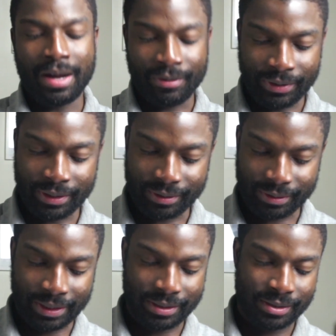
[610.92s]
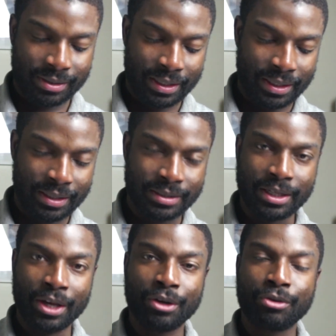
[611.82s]
I think this is
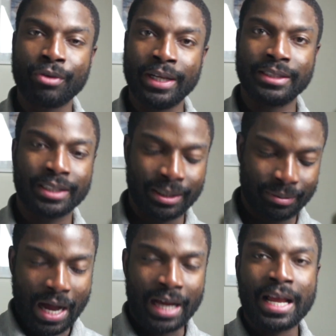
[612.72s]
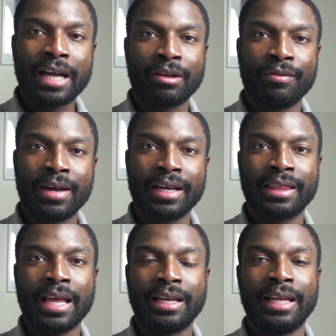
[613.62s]
a great scheme. I like the fact
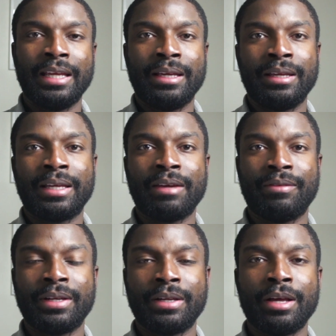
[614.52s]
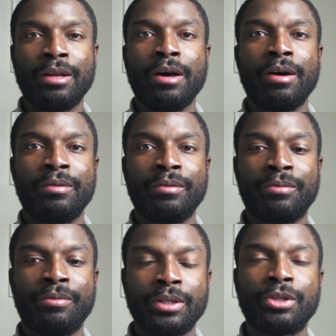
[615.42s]
that they are given a lot
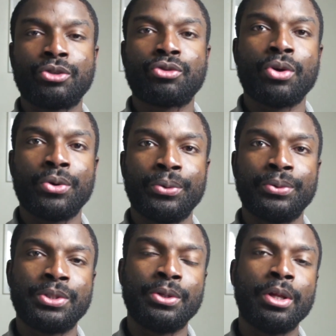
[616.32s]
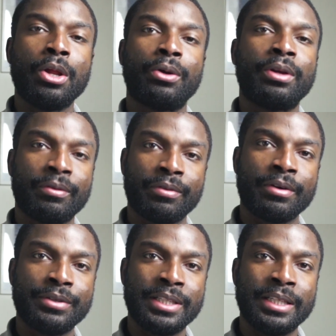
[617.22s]
of control to local
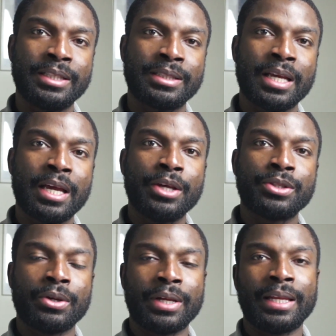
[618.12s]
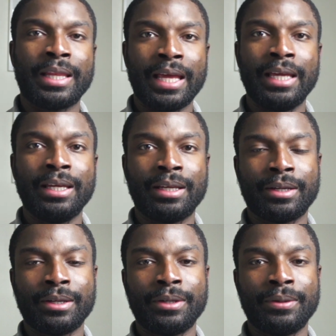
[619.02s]
authorities so that they
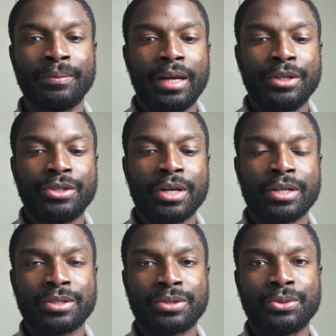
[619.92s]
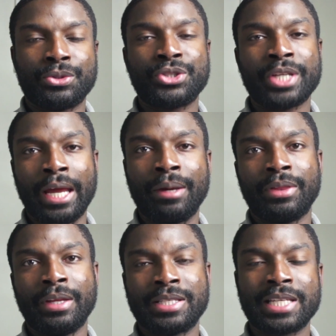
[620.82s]
can adjust or shape
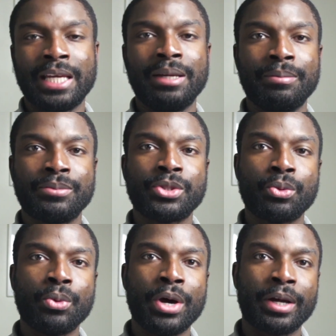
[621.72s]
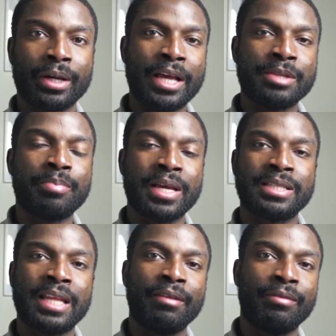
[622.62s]
the scheme to work as
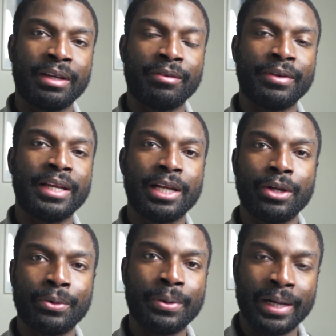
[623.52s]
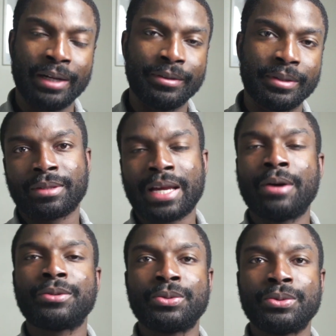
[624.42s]
best they think for their local area.
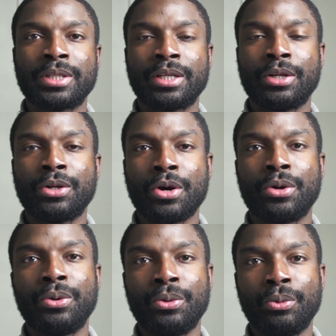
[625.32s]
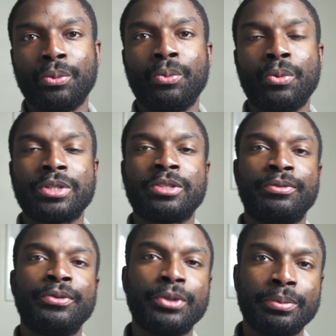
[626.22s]
Councils are going to know what's
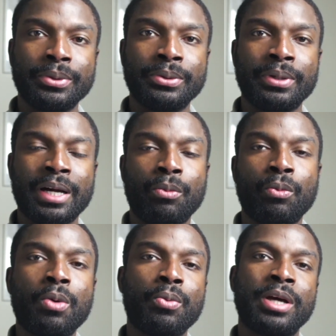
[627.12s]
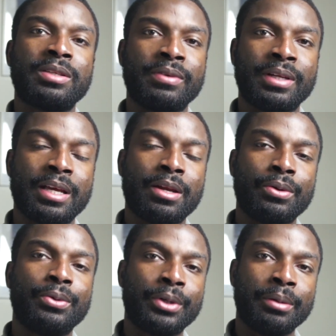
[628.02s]
affordable and what works for their
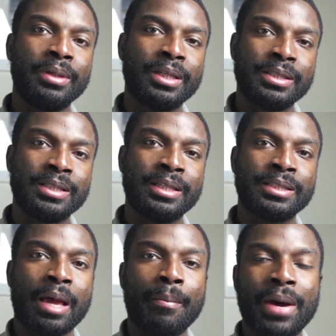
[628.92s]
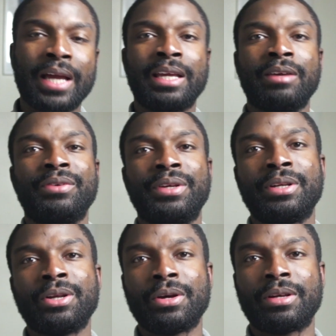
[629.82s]
local communities, and by giving
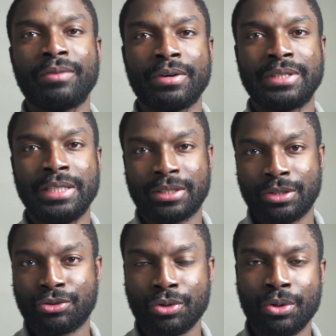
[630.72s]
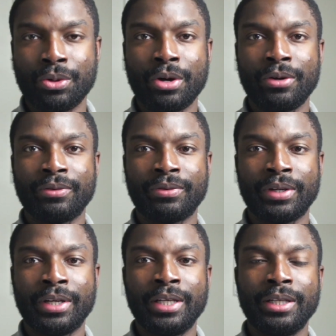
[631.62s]
local authorities control
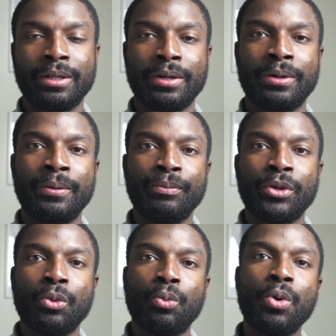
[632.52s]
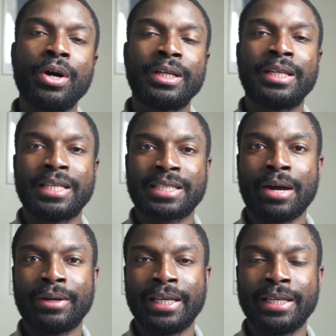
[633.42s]
over, you know, what the
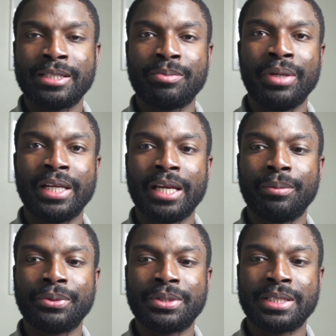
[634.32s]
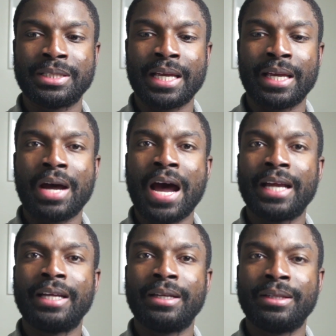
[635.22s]
discount is, being able to set
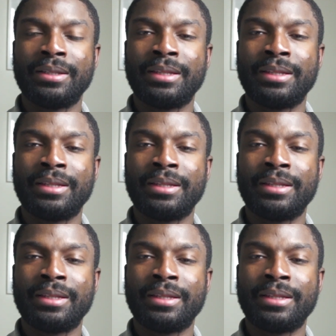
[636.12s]
higher